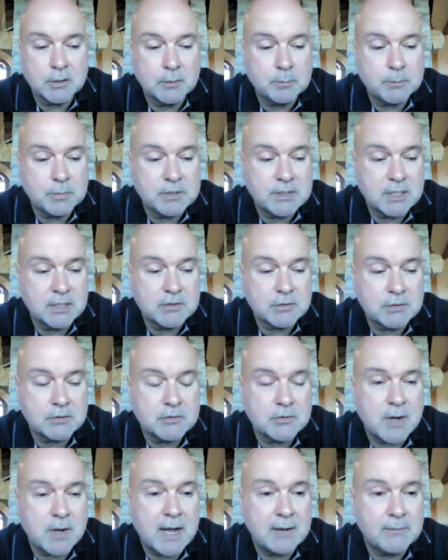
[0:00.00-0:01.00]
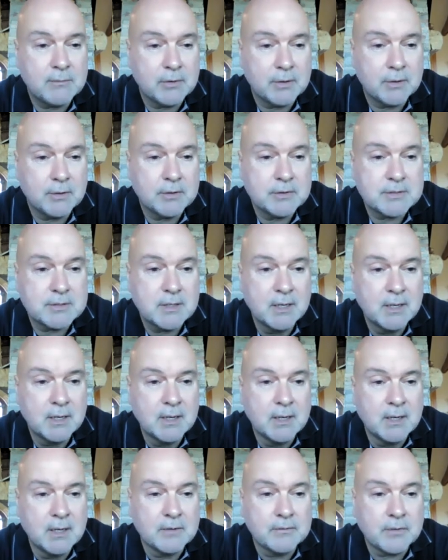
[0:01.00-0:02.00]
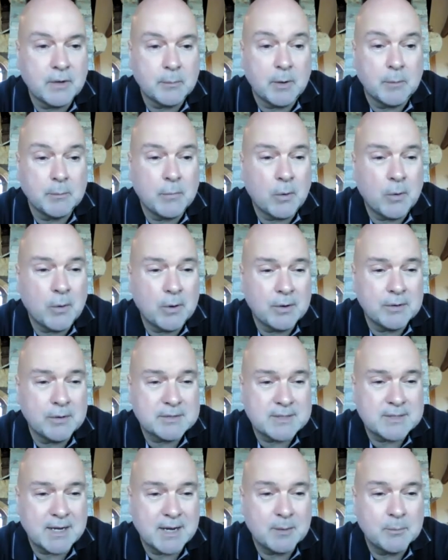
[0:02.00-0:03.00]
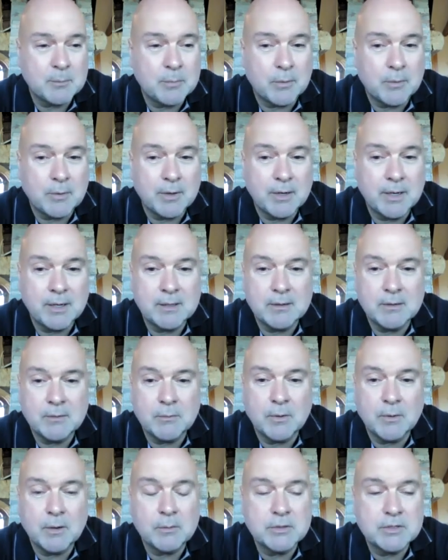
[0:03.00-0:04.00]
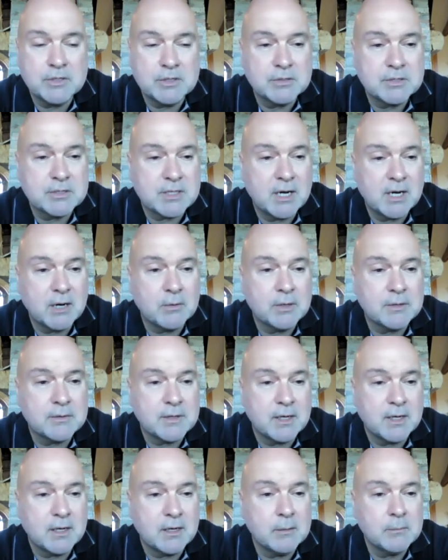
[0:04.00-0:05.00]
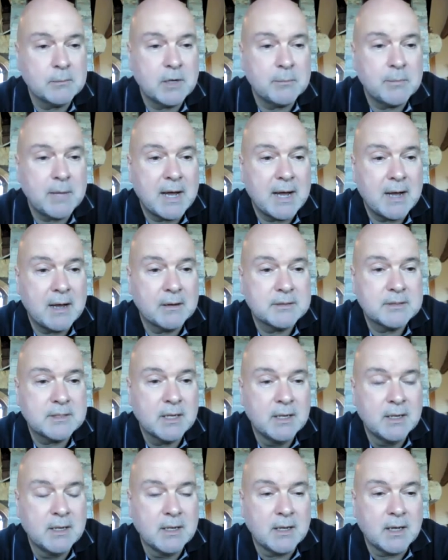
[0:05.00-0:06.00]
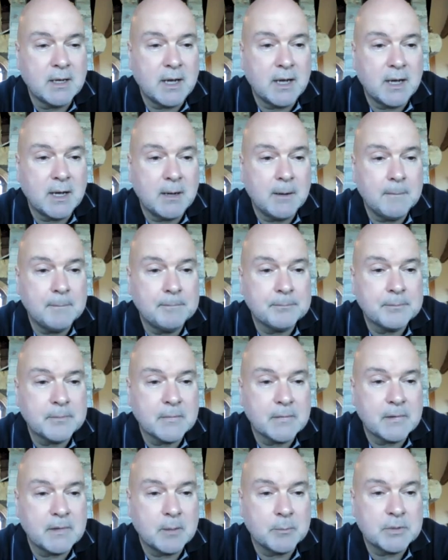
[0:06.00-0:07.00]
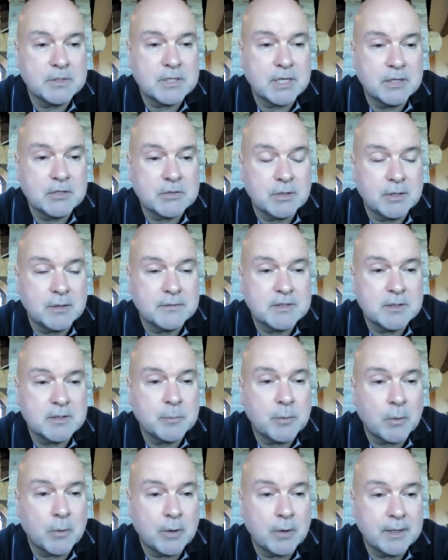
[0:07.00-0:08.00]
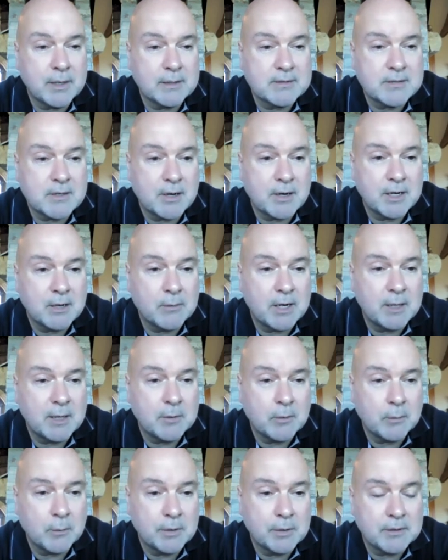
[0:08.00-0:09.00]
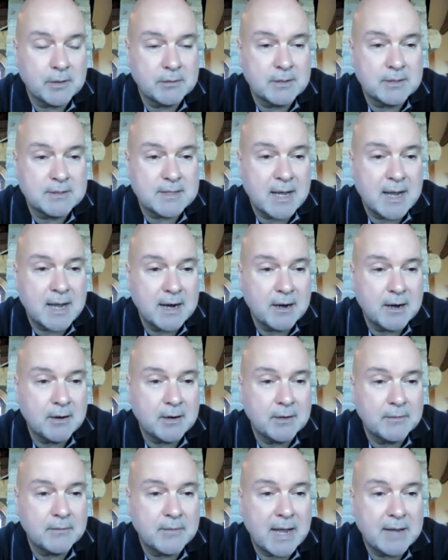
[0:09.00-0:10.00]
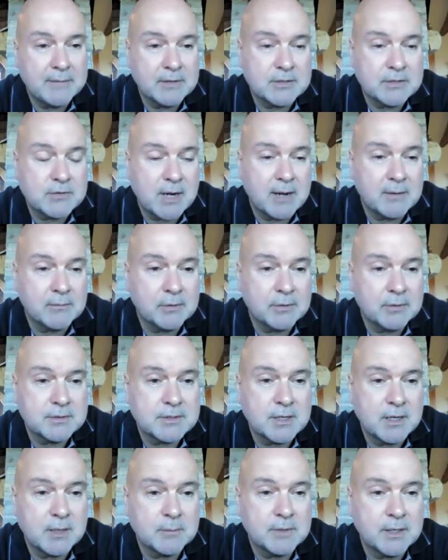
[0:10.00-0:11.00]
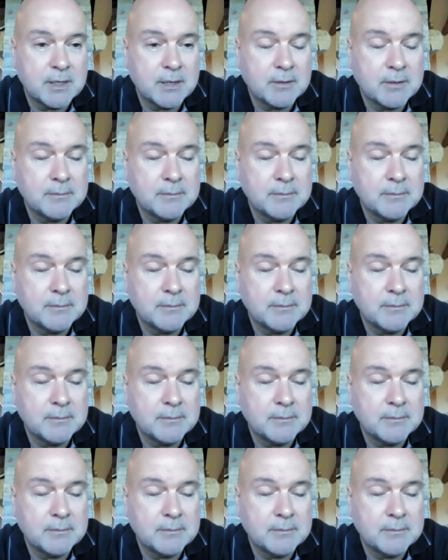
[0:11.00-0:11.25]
potential travelers from a moral standpoint, what would you share with them about the potential of supporting Saudi Arabia with their desire of having travelers come there?